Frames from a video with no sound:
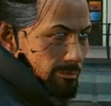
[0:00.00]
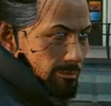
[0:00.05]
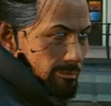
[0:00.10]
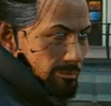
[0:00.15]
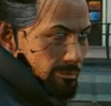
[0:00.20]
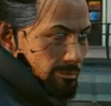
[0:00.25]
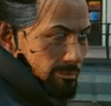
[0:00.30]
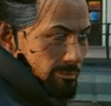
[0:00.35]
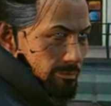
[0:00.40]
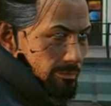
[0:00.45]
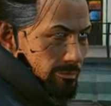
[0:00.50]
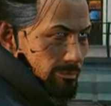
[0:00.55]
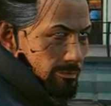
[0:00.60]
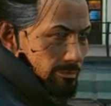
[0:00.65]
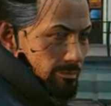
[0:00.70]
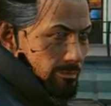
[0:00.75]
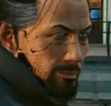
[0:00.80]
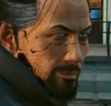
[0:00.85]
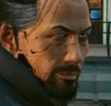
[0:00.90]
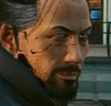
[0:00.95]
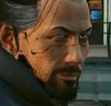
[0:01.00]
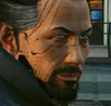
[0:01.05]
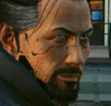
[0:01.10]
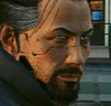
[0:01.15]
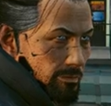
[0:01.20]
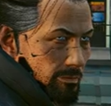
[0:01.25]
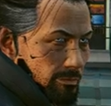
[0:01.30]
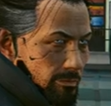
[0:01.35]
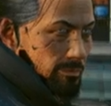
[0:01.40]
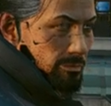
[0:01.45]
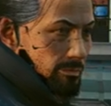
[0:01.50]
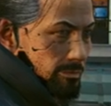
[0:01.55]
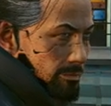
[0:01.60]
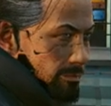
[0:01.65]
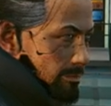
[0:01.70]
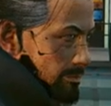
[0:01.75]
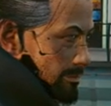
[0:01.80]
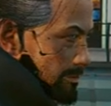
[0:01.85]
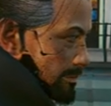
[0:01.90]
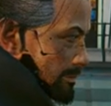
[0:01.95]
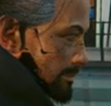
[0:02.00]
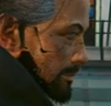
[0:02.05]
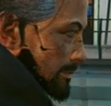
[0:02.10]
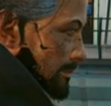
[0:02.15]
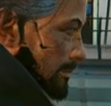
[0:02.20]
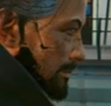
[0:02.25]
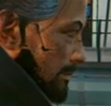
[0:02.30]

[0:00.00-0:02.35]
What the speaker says: Nothing is said.